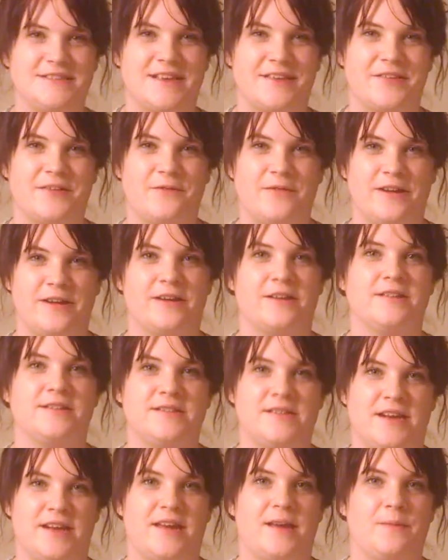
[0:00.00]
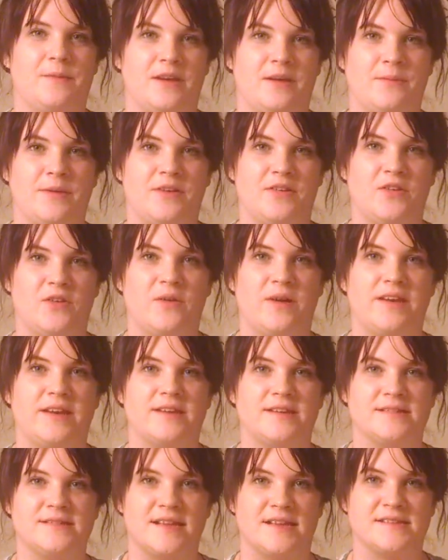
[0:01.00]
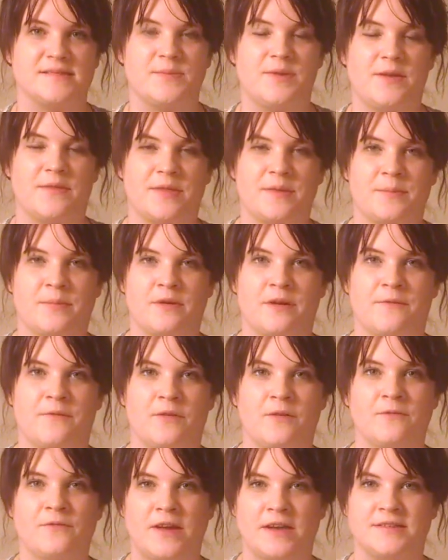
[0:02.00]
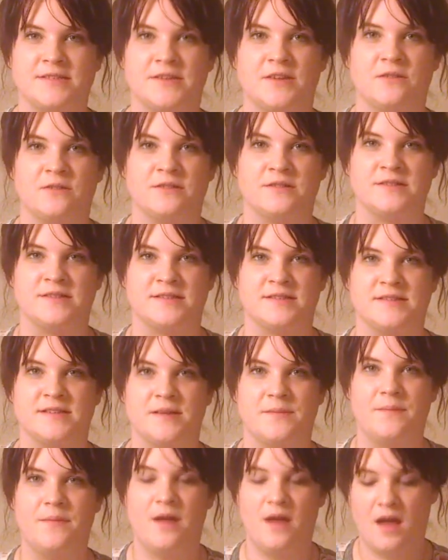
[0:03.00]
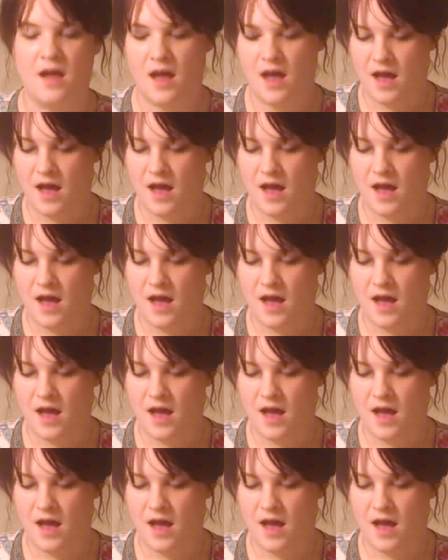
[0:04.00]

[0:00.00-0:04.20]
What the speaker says: Wigger. Today I'm going to be doing an assessment of the peripheral vascular system.